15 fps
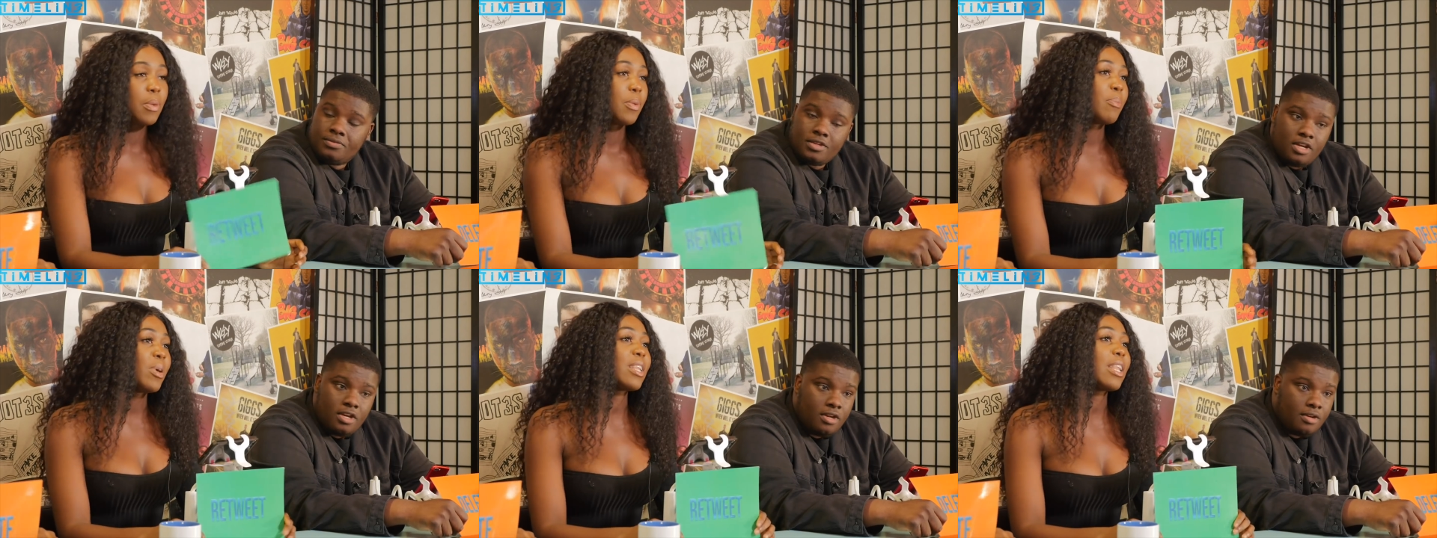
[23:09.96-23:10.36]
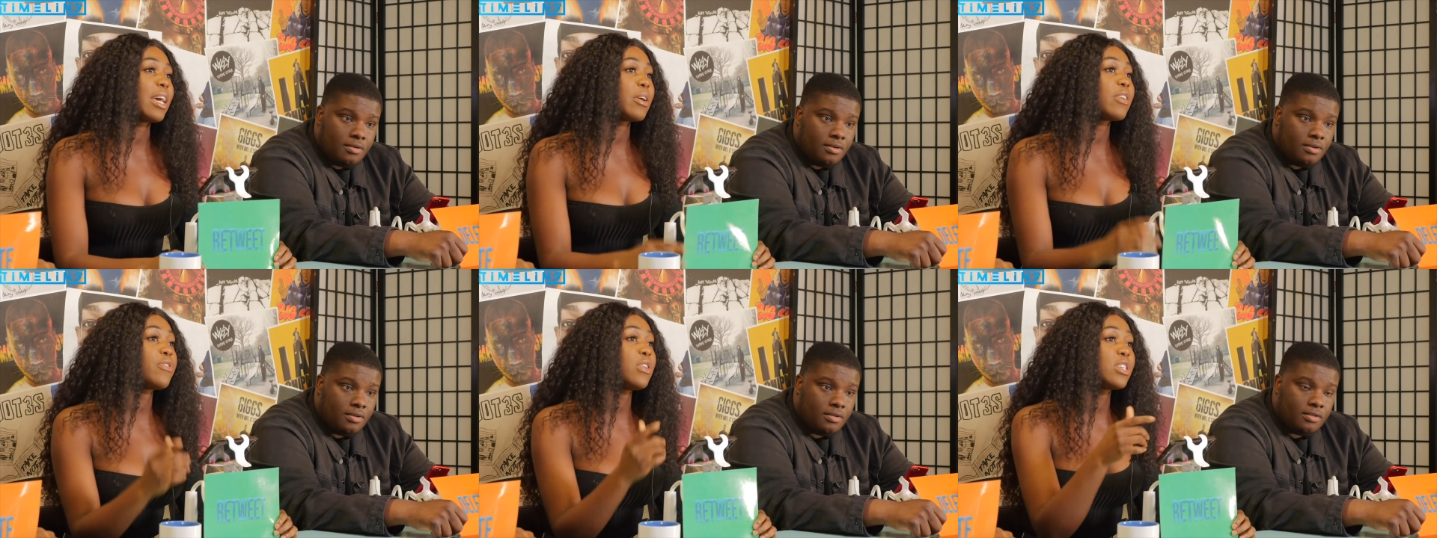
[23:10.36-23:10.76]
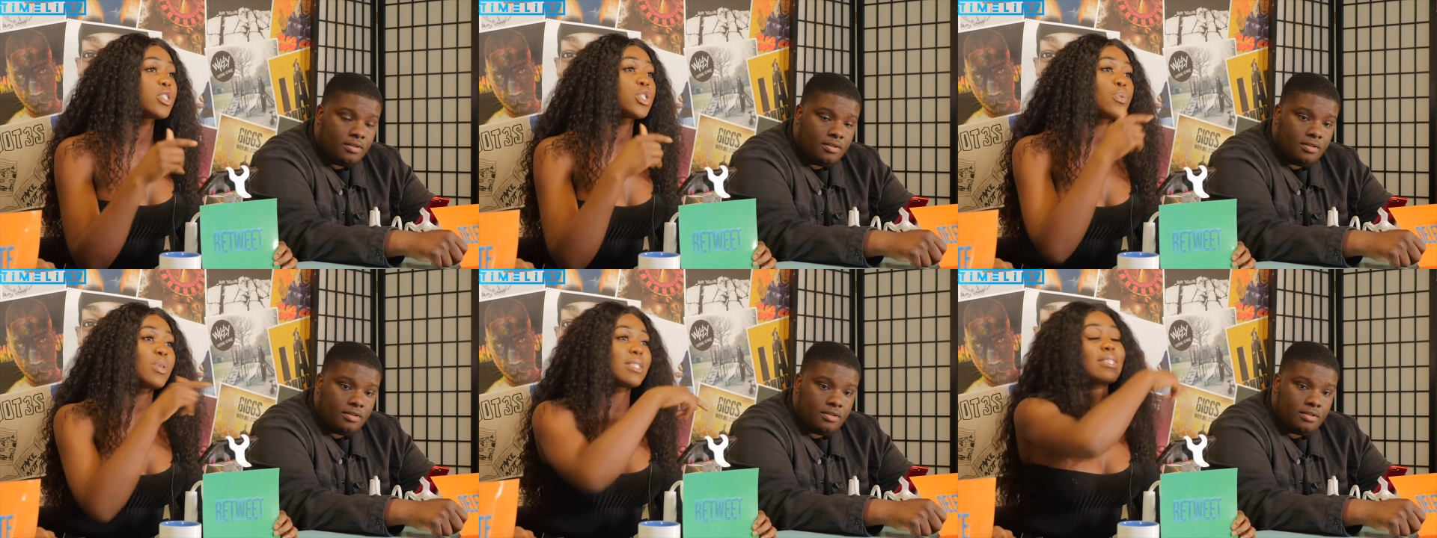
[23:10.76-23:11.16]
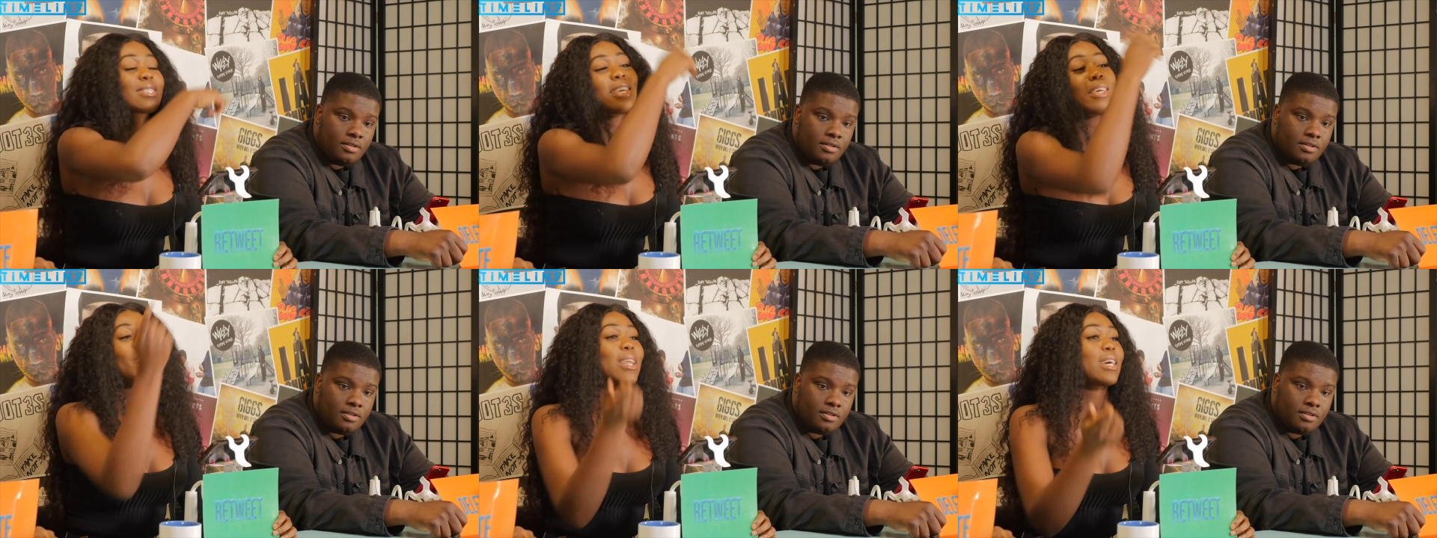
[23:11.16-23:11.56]
Speaker 1: But um, like if you listen to it,
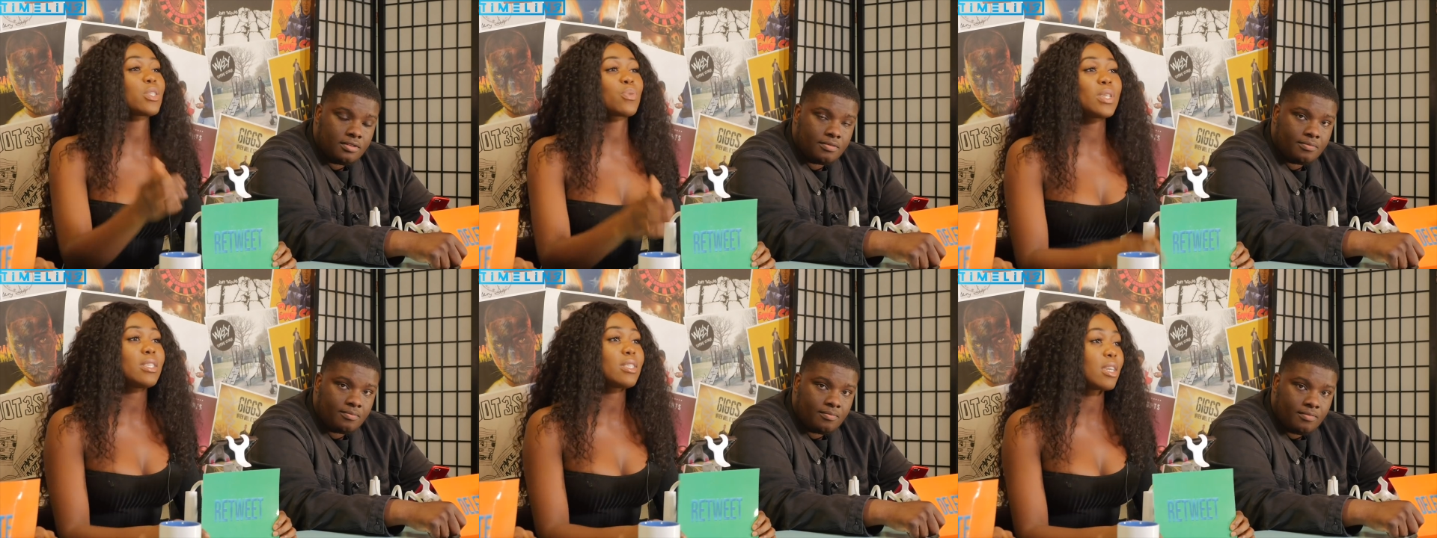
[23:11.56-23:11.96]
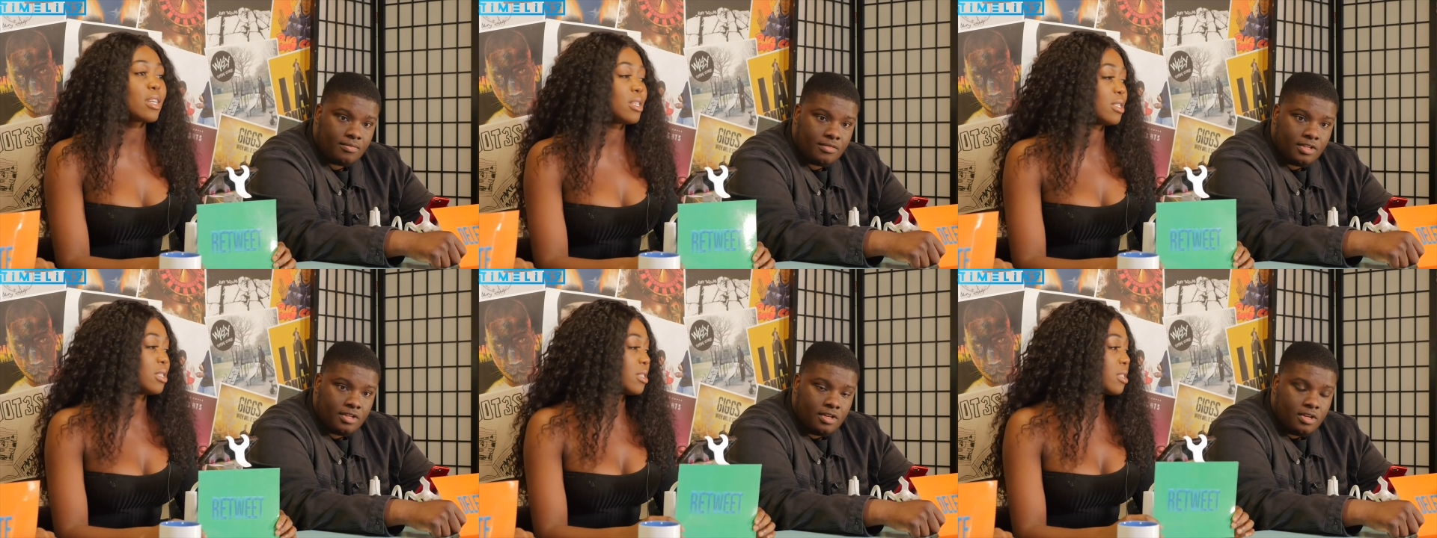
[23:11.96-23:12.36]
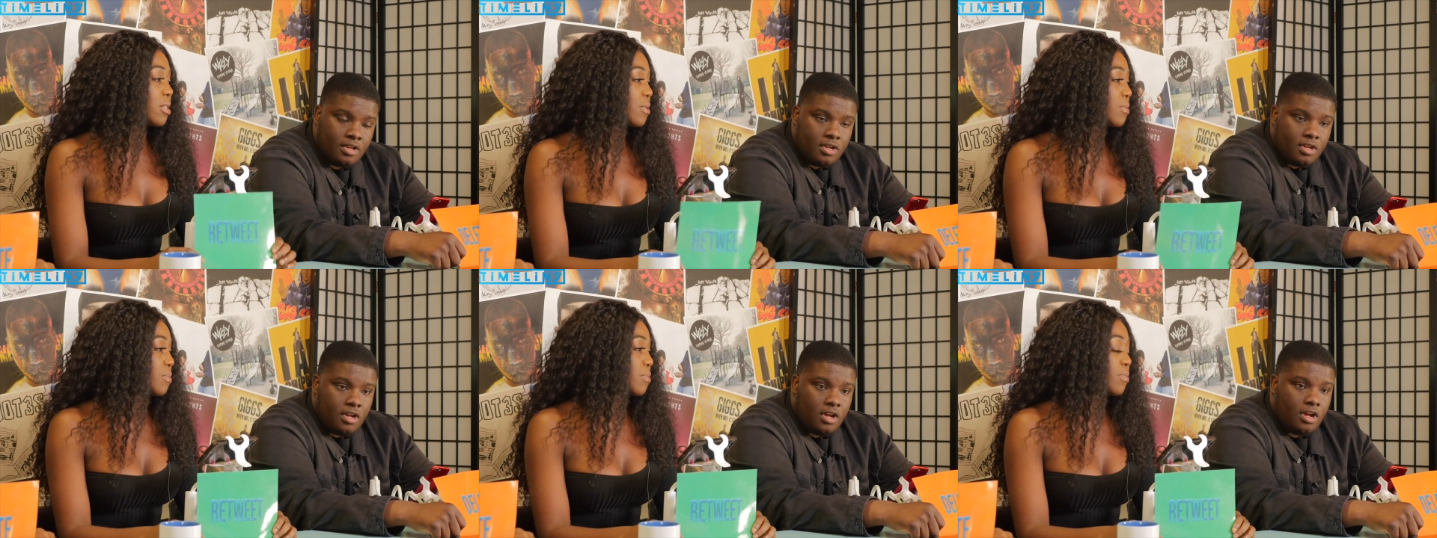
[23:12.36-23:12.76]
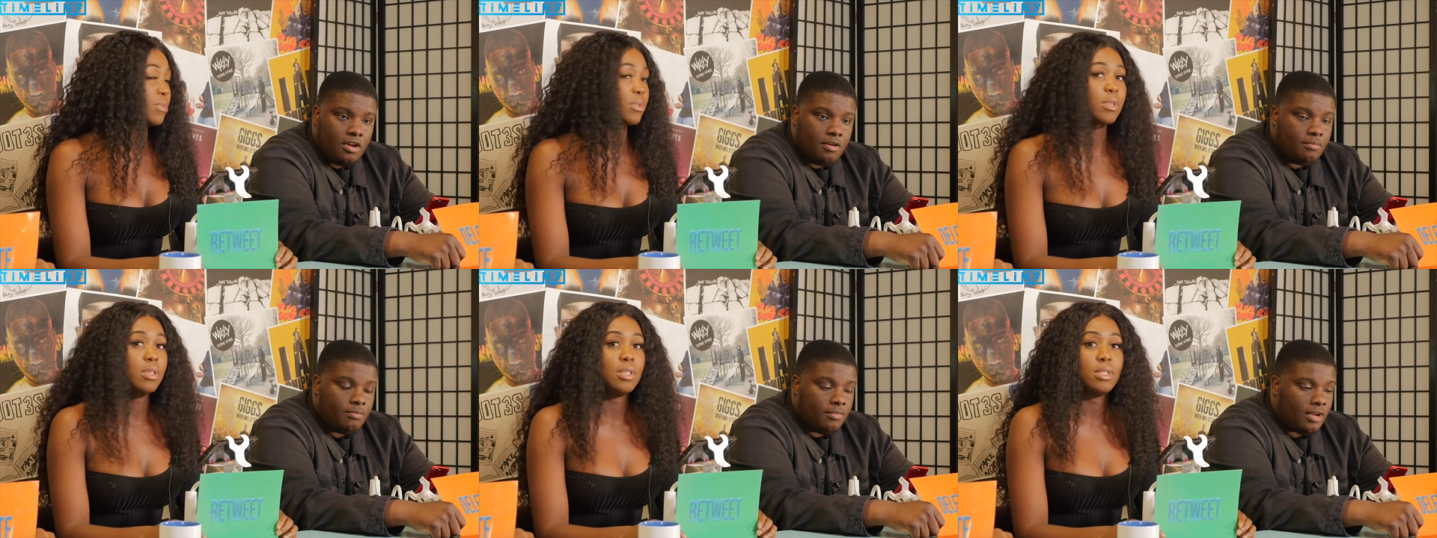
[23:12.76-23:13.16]
skip like twenty seconds.
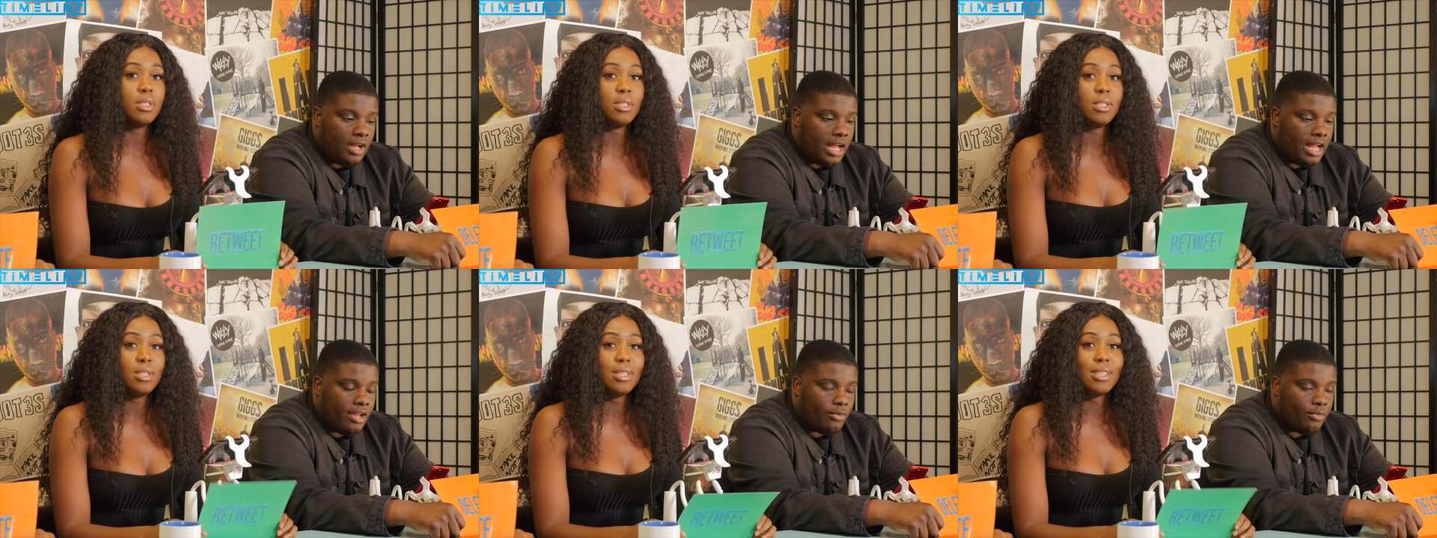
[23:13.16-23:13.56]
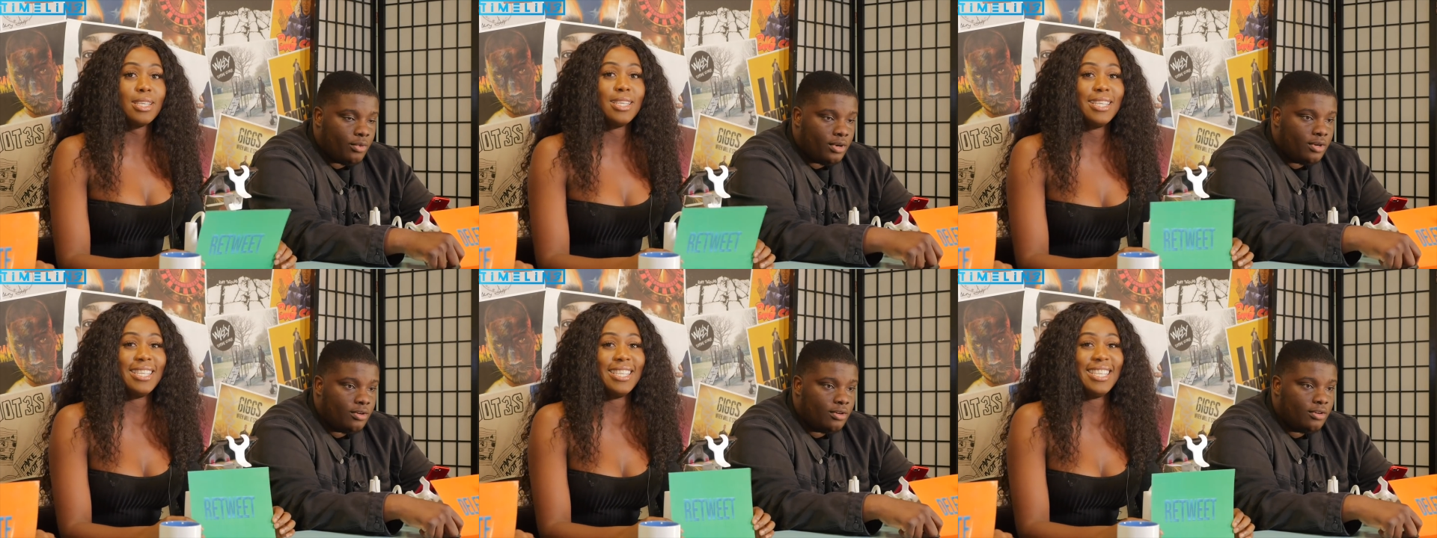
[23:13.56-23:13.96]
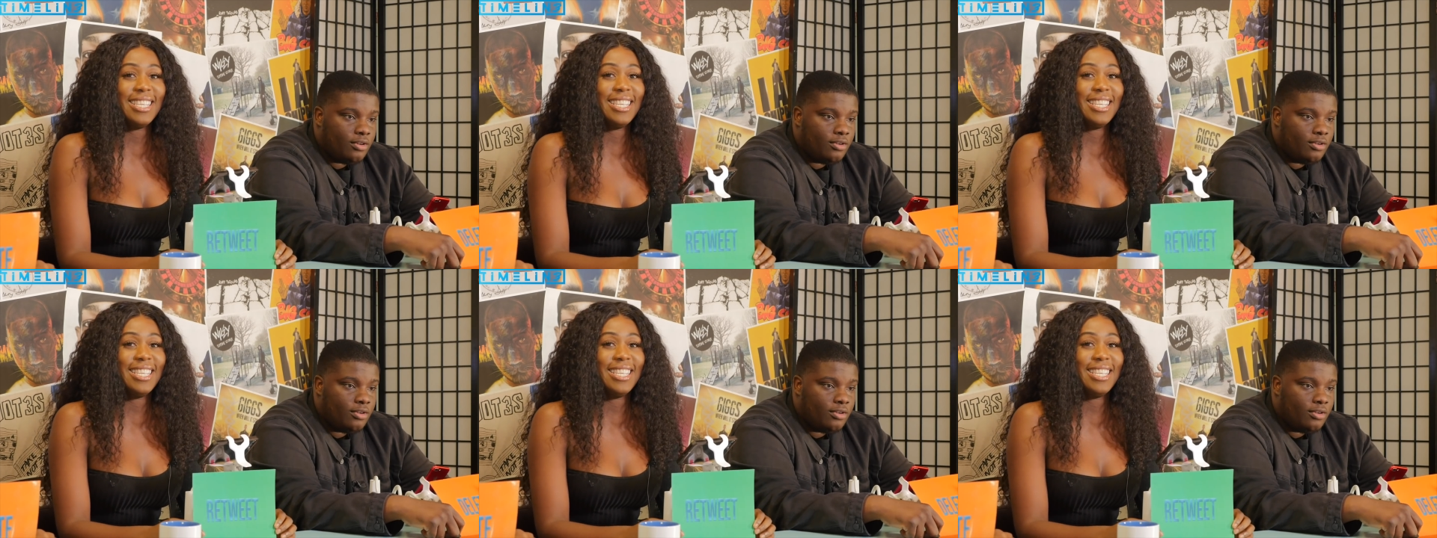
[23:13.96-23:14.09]
Speaker 2: Um. All right. Well.